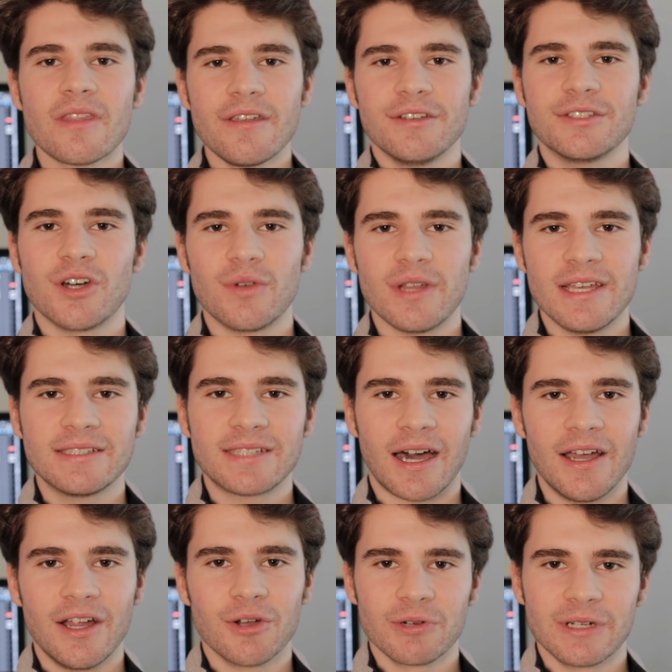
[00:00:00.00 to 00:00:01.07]
So it is
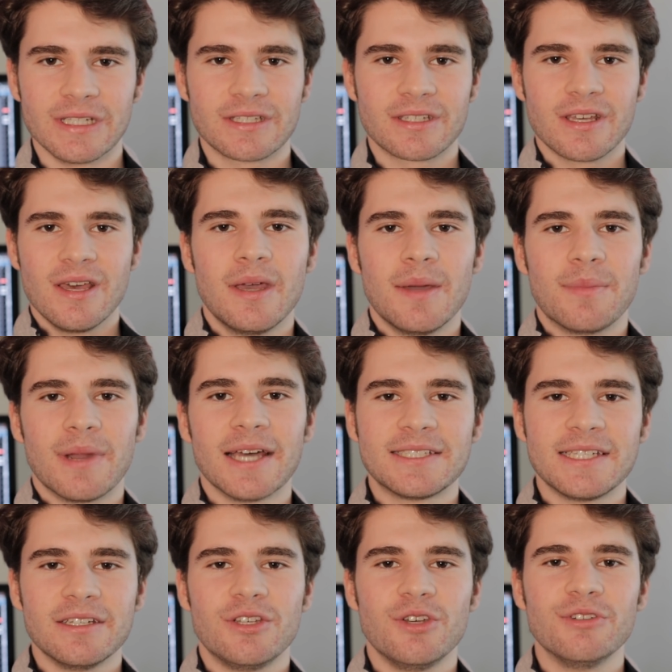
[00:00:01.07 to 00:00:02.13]
higher risk, but I see
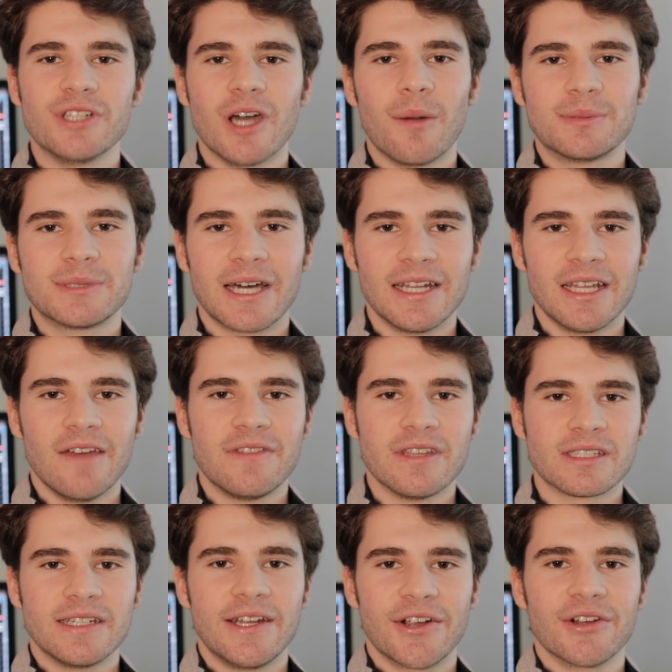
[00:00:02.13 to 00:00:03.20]
a huge upside if the
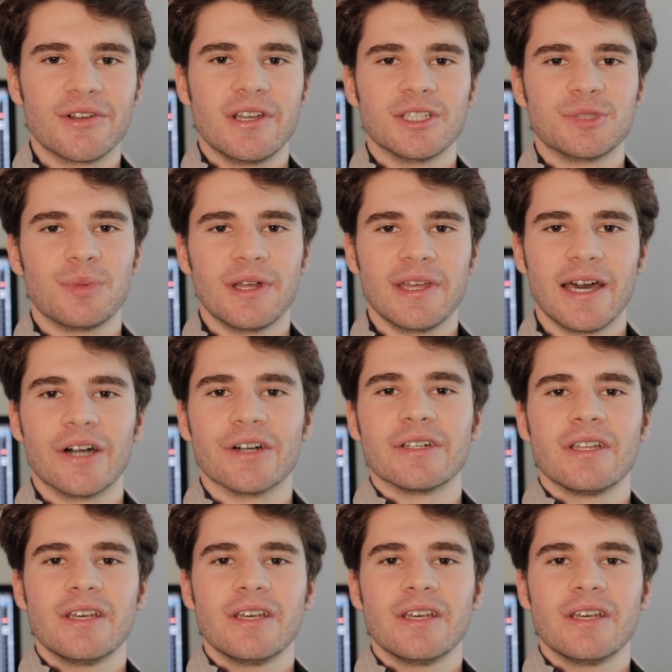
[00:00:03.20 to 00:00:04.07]
scenario does play out.